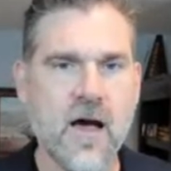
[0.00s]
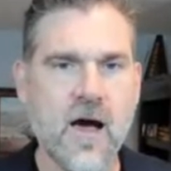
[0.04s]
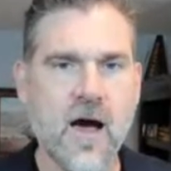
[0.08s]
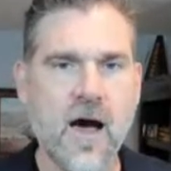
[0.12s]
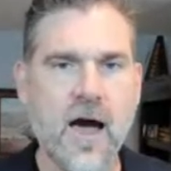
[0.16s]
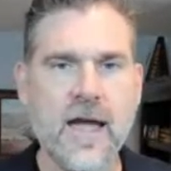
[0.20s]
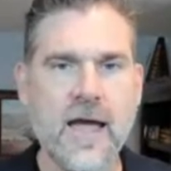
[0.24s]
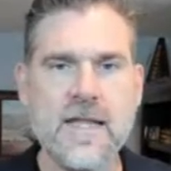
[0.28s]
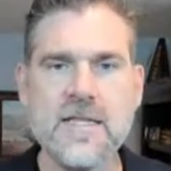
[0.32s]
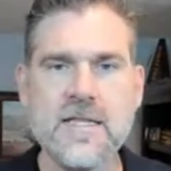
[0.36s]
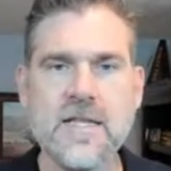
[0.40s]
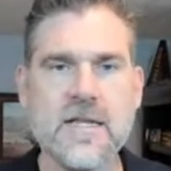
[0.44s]

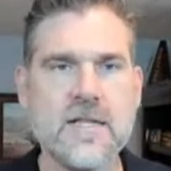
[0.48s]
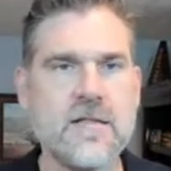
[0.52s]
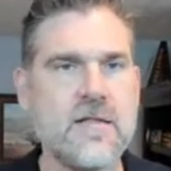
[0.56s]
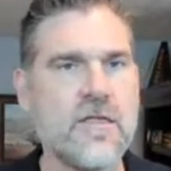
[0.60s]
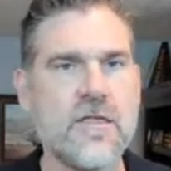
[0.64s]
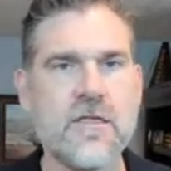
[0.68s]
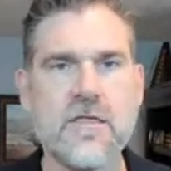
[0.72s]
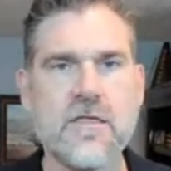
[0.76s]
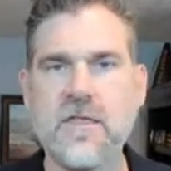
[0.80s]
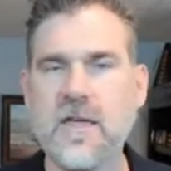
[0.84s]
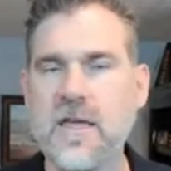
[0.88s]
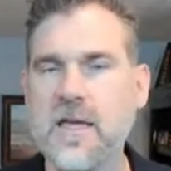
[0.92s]
I
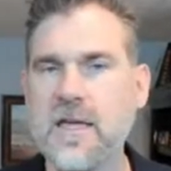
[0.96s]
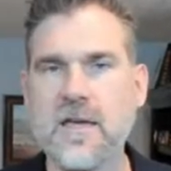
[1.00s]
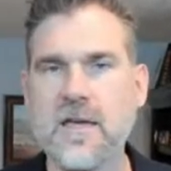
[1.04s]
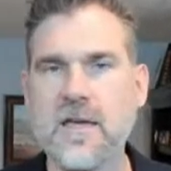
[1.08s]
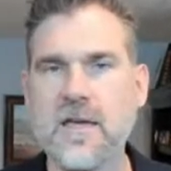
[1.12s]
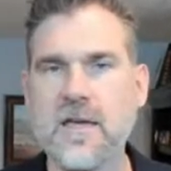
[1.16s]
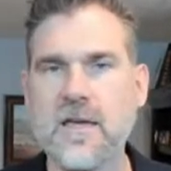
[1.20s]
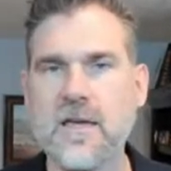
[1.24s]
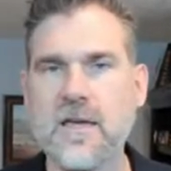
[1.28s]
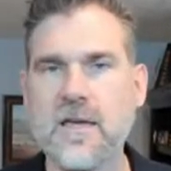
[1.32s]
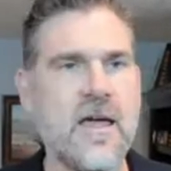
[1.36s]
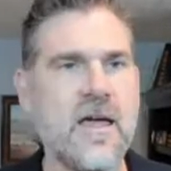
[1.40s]
didn't
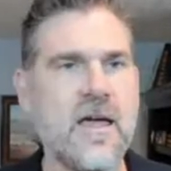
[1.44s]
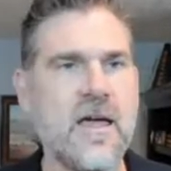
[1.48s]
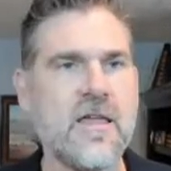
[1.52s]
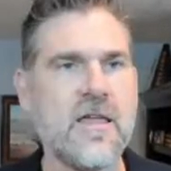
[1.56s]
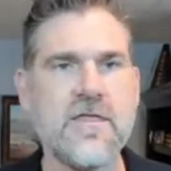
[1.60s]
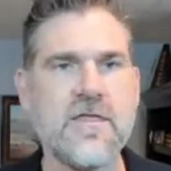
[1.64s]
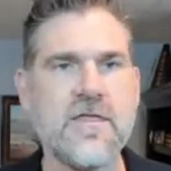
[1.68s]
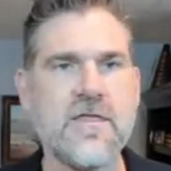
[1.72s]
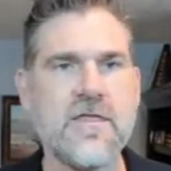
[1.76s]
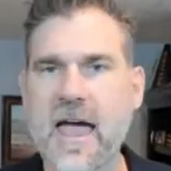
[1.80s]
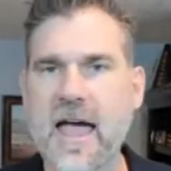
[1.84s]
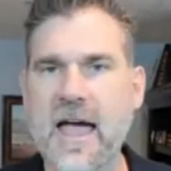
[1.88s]
think
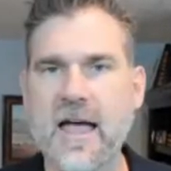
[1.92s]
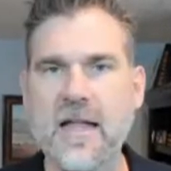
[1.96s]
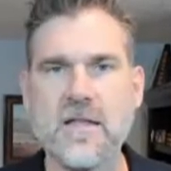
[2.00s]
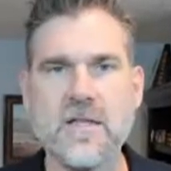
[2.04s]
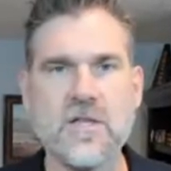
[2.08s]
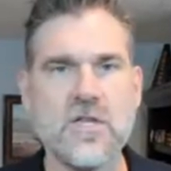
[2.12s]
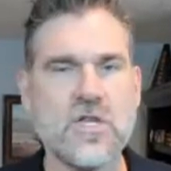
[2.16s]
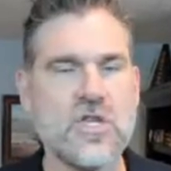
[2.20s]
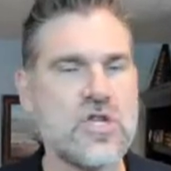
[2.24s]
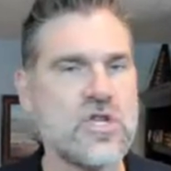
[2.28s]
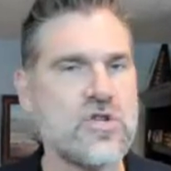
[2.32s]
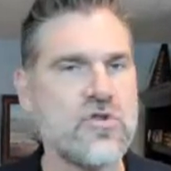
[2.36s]
that
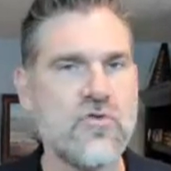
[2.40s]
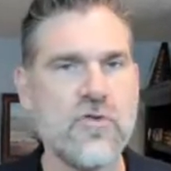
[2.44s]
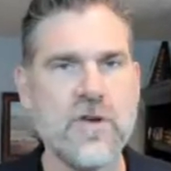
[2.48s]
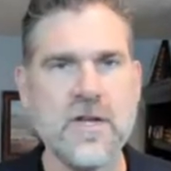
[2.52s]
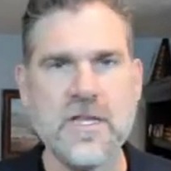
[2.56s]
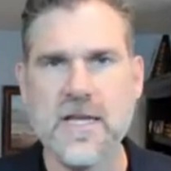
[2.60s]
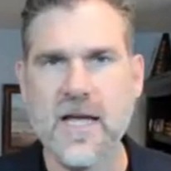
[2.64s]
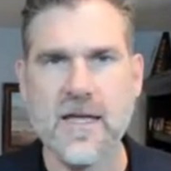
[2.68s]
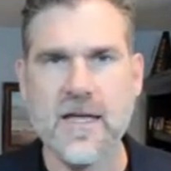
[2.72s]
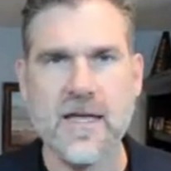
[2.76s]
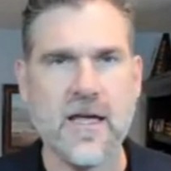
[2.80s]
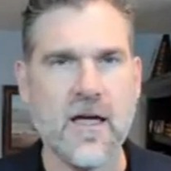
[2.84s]

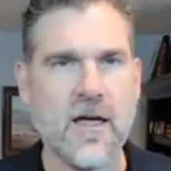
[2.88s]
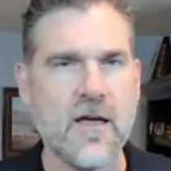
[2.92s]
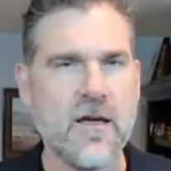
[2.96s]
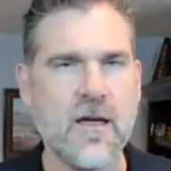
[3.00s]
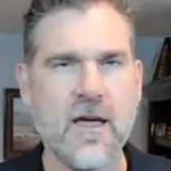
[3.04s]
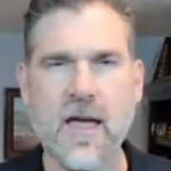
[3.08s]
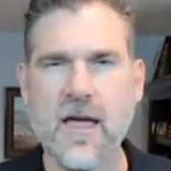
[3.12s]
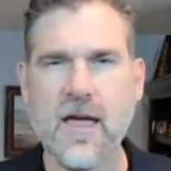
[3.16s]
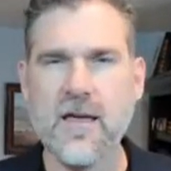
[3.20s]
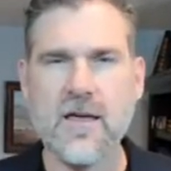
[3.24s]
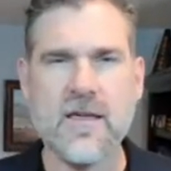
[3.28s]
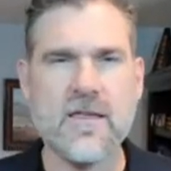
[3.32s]
storytelling
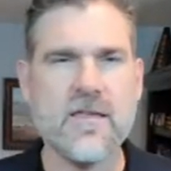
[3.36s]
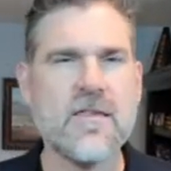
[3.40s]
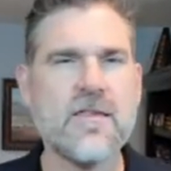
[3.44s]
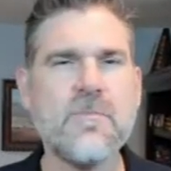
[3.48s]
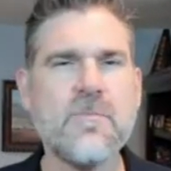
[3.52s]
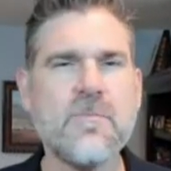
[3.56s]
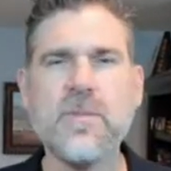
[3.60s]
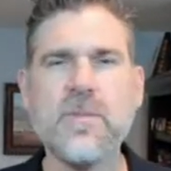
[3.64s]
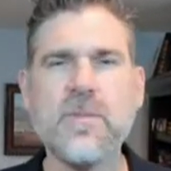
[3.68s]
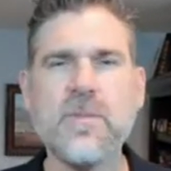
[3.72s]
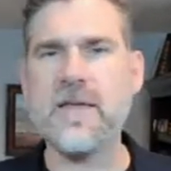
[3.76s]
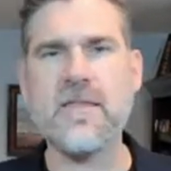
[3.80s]

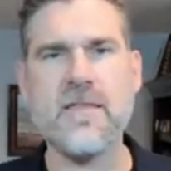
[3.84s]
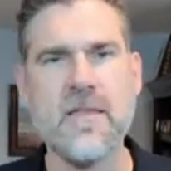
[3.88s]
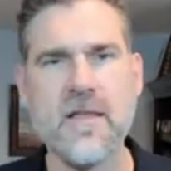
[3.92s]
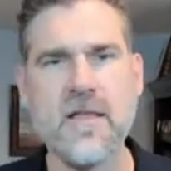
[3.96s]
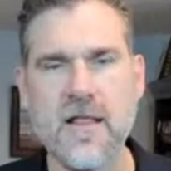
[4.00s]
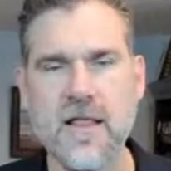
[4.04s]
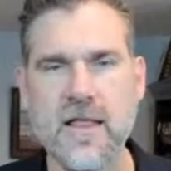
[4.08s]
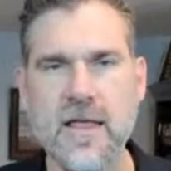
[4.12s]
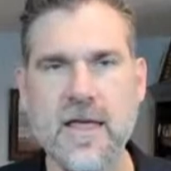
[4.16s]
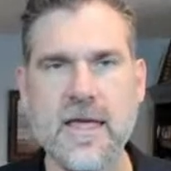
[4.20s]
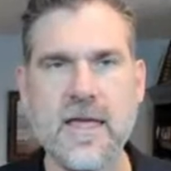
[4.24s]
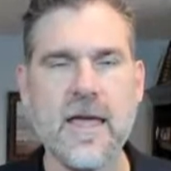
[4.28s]

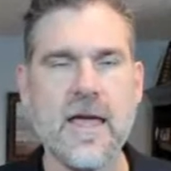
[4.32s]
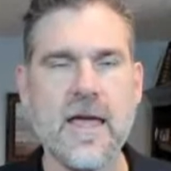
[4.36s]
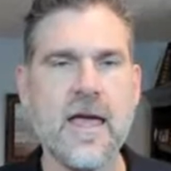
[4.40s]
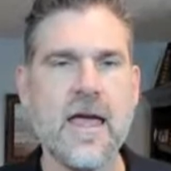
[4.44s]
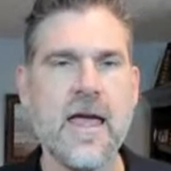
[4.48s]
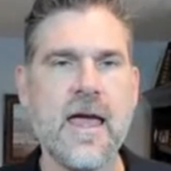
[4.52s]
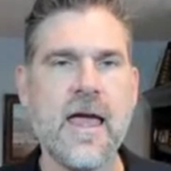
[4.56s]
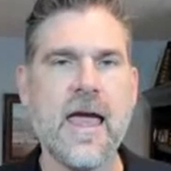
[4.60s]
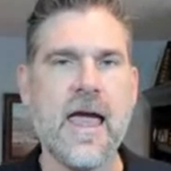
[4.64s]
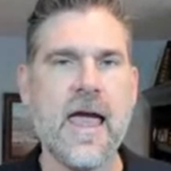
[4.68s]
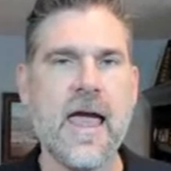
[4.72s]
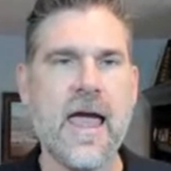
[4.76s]
explicitly
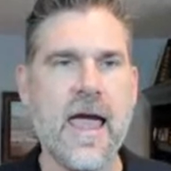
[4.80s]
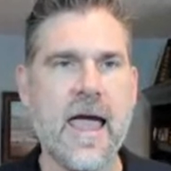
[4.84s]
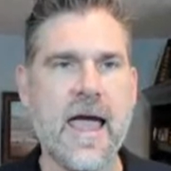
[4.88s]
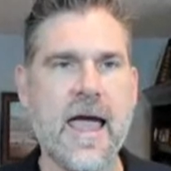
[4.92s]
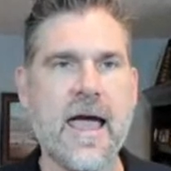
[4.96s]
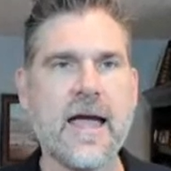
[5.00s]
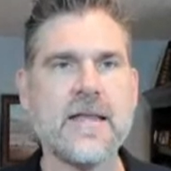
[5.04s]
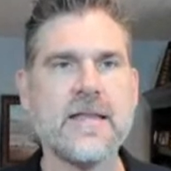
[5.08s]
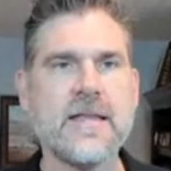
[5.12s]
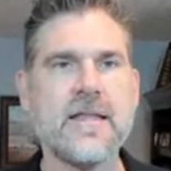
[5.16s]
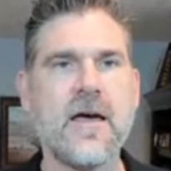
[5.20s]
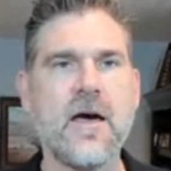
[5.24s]

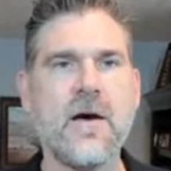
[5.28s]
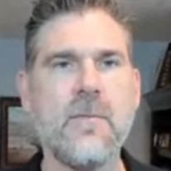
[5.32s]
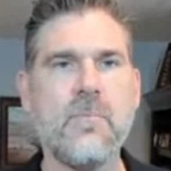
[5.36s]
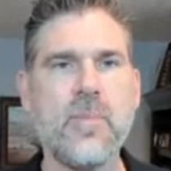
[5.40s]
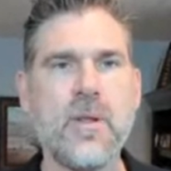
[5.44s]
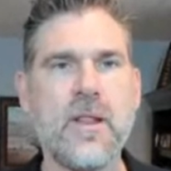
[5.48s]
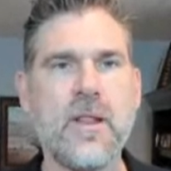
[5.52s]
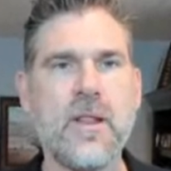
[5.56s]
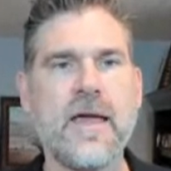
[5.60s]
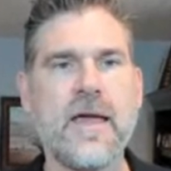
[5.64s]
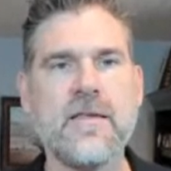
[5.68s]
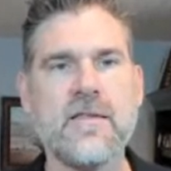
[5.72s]
had a
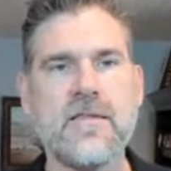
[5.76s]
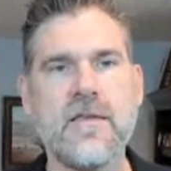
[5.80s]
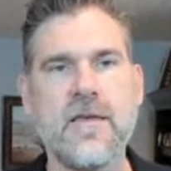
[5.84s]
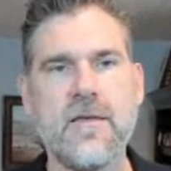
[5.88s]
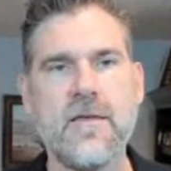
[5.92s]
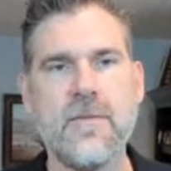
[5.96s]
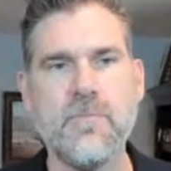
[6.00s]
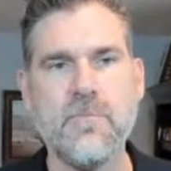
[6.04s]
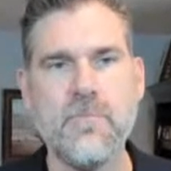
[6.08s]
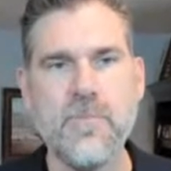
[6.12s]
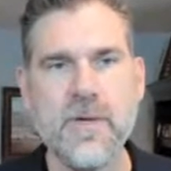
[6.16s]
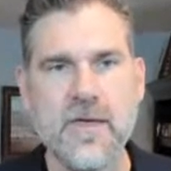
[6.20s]
place
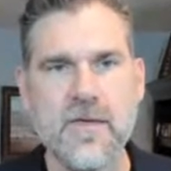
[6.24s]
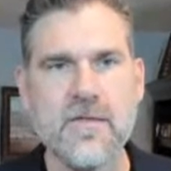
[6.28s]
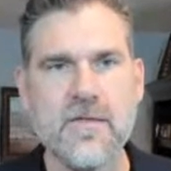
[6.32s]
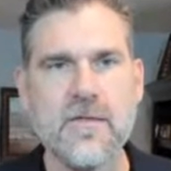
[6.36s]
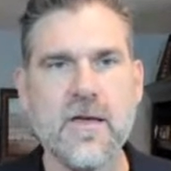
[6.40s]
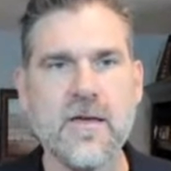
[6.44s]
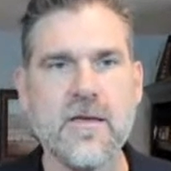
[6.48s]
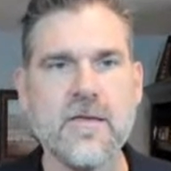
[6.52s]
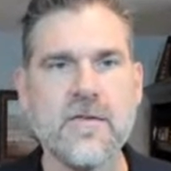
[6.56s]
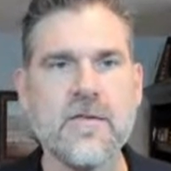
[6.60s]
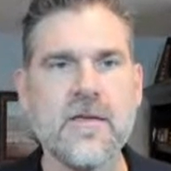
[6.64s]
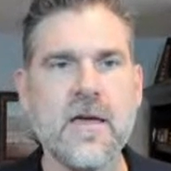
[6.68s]
in
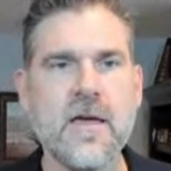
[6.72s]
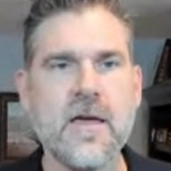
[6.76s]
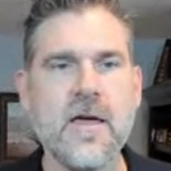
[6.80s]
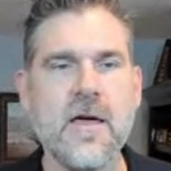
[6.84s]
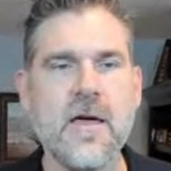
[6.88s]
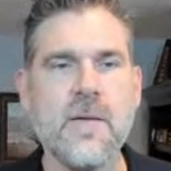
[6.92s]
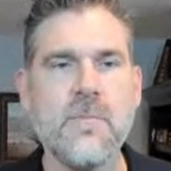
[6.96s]
business.